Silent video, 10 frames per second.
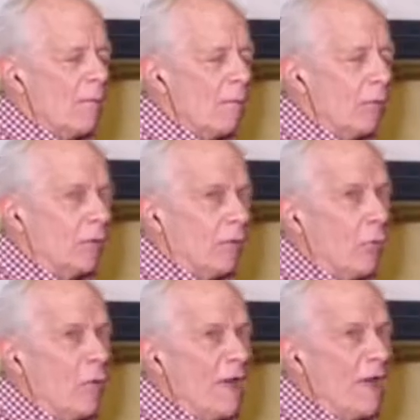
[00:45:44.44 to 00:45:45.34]
Put
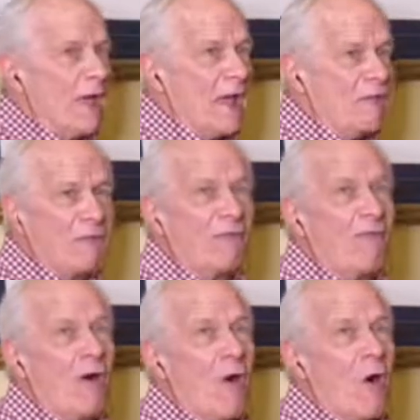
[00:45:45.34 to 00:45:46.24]
away the
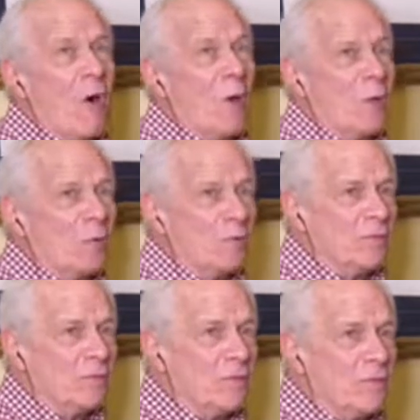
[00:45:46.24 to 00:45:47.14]

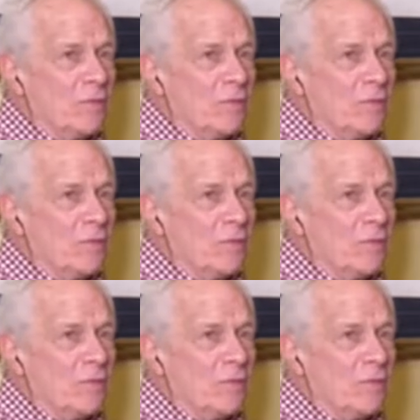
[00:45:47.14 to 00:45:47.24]
phone.